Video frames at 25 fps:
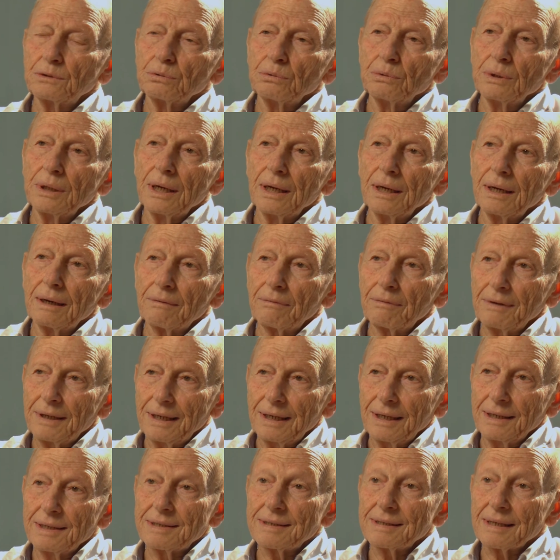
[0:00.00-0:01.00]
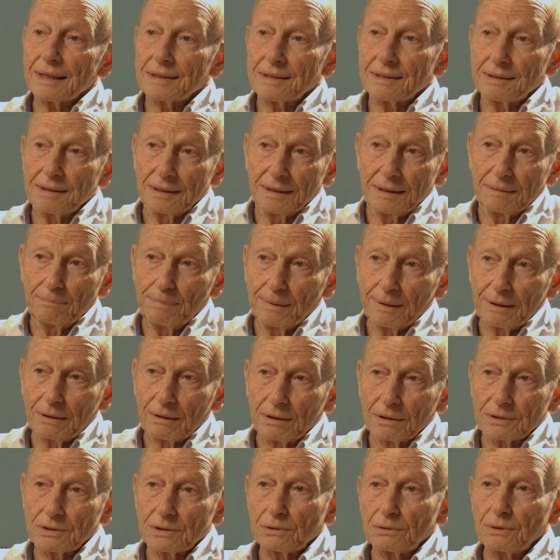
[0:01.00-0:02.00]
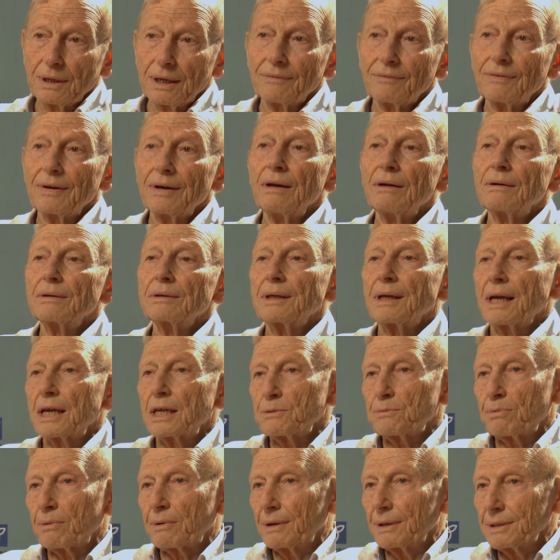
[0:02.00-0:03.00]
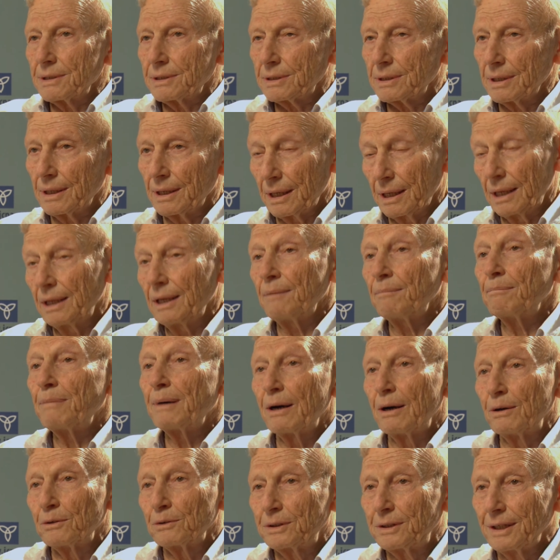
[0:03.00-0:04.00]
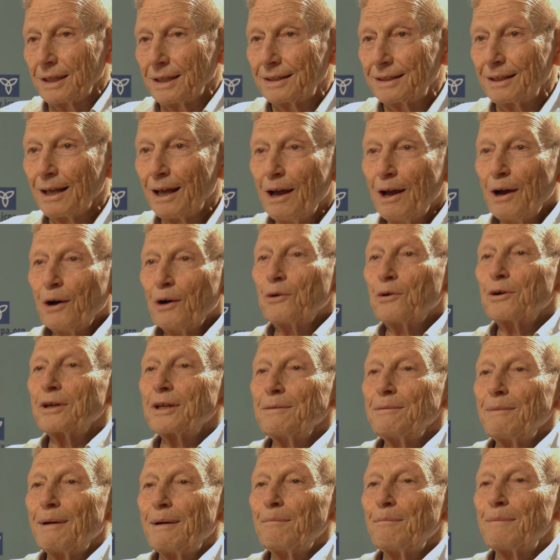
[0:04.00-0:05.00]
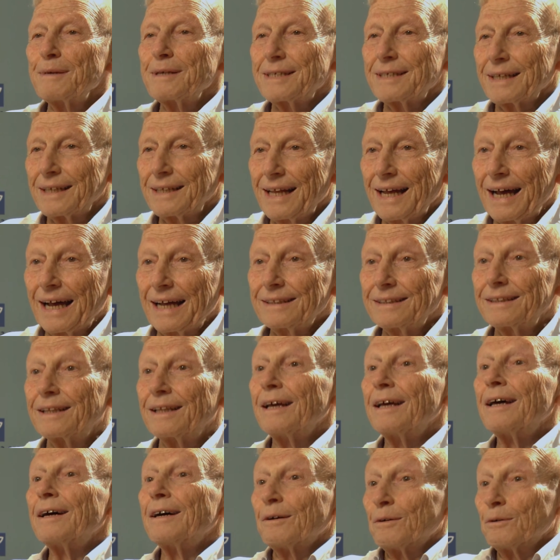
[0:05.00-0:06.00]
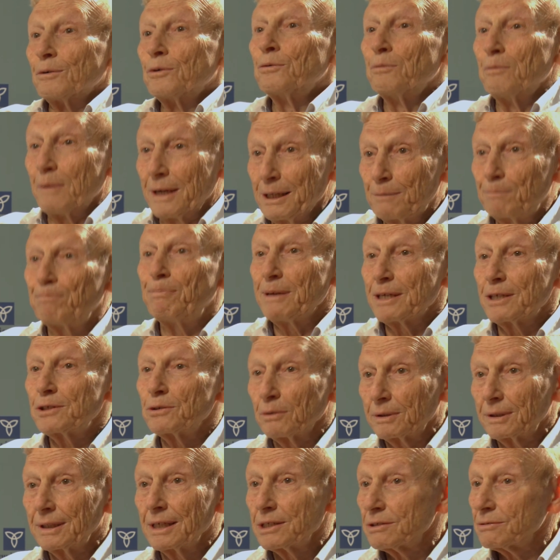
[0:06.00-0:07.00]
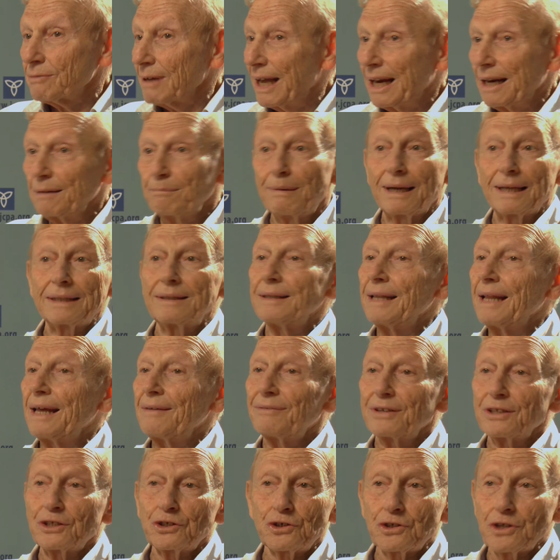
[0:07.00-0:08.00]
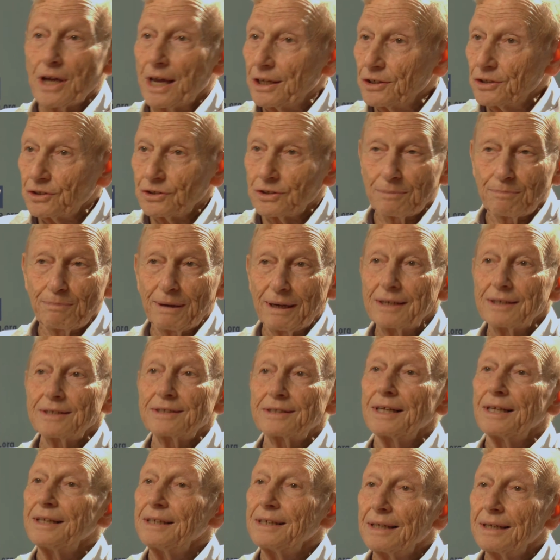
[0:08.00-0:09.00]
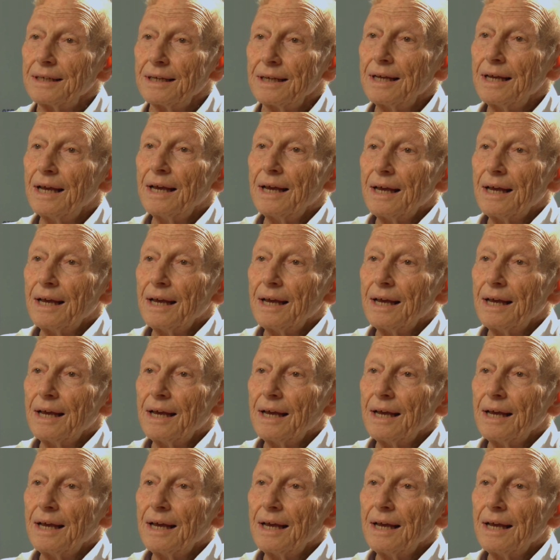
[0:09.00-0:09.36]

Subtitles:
will really succeed, because we have a long experience about it. We remember Sadat, who made peace with Israel but never changed the Palestinian